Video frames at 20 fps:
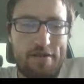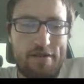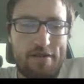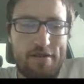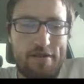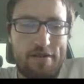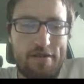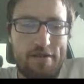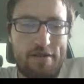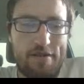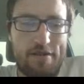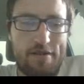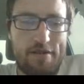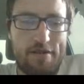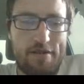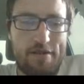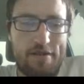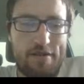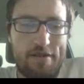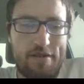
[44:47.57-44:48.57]
Let me
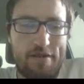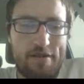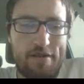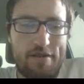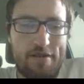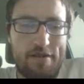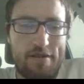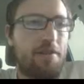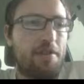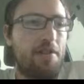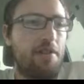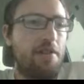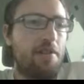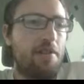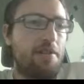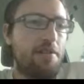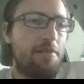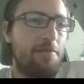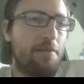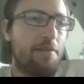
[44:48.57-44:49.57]
look at my
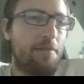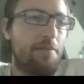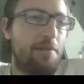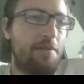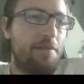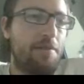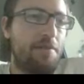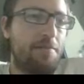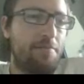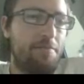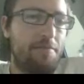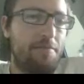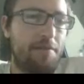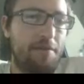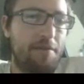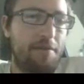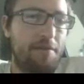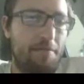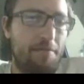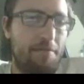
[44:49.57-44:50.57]
hold
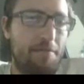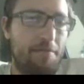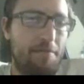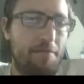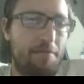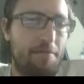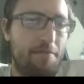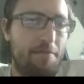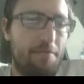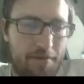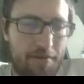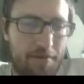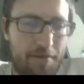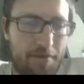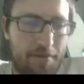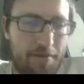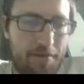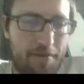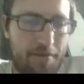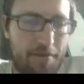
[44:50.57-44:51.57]
on, let's go back this way.
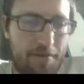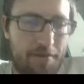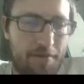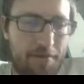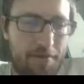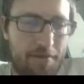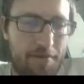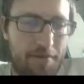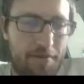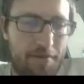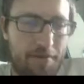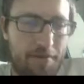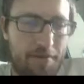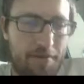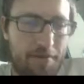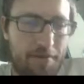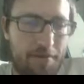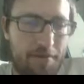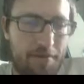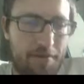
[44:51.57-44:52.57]

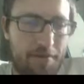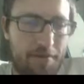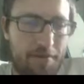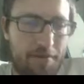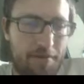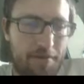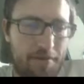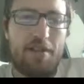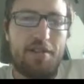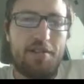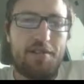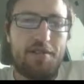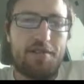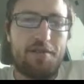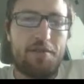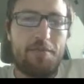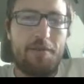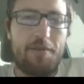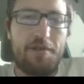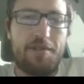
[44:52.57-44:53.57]
Let's go to my
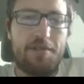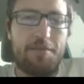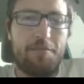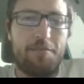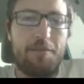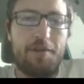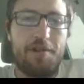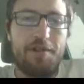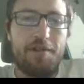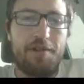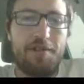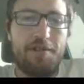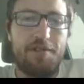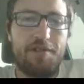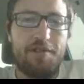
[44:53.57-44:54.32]
submissions.